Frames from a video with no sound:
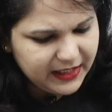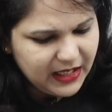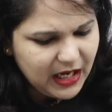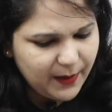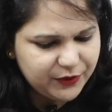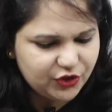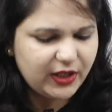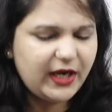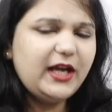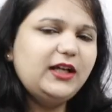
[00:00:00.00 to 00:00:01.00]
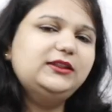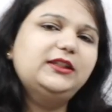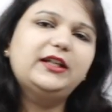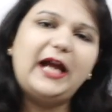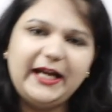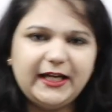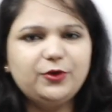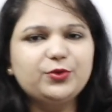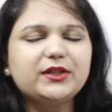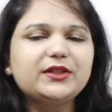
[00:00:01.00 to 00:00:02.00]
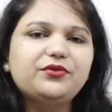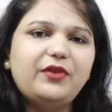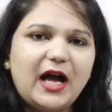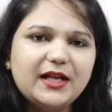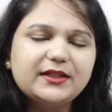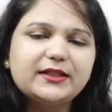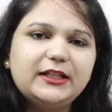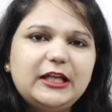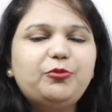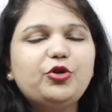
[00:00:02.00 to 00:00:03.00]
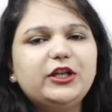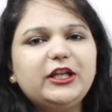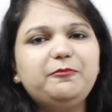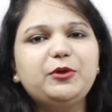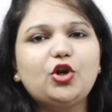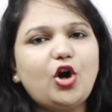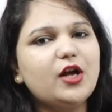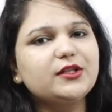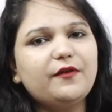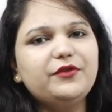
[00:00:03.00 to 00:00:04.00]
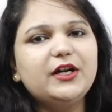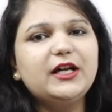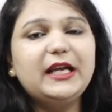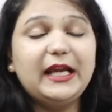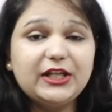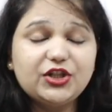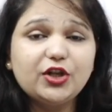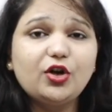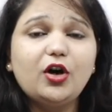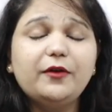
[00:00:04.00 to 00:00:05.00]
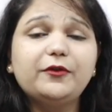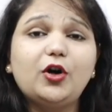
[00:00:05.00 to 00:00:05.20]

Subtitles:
Abhishek, the right usage is fast asleep only because of the nature of